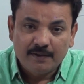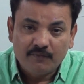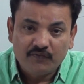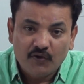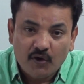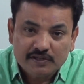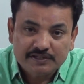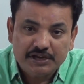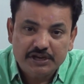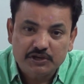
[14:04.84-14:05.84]

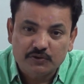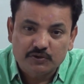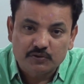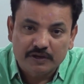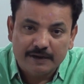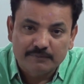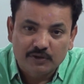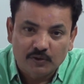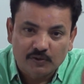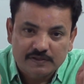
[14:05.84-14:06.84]
forcing you to come
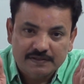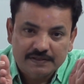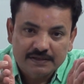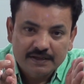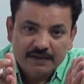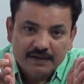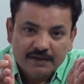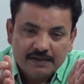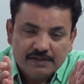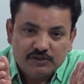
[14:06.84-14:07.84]
close.
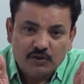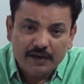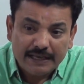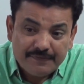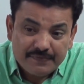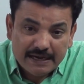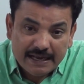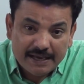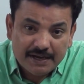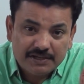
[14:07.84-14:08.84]
So in the
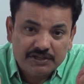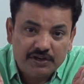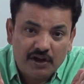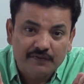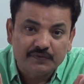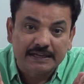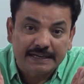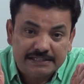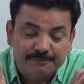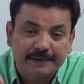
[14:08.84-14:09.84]
direction of that
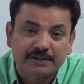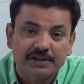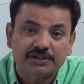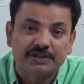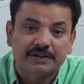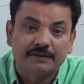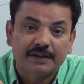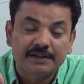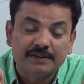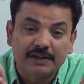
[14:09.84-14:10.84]
expectation,
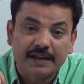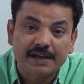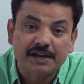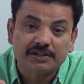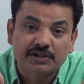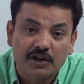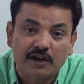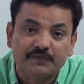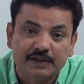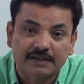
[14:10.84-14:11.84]
in the direction
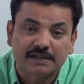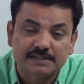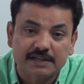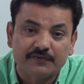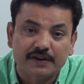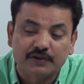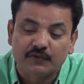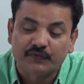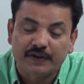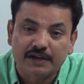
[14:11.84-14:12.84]
of that
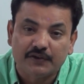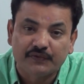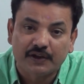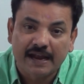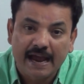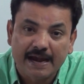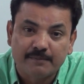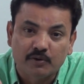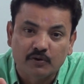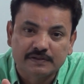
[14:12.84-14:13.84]
conservative field, if your
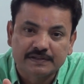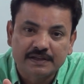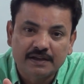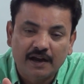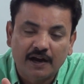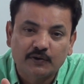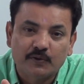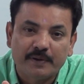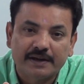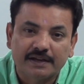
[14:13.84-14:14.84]
hand moves,
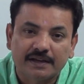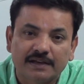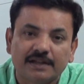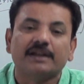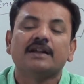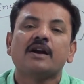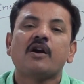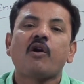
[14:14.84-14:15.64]
automatically,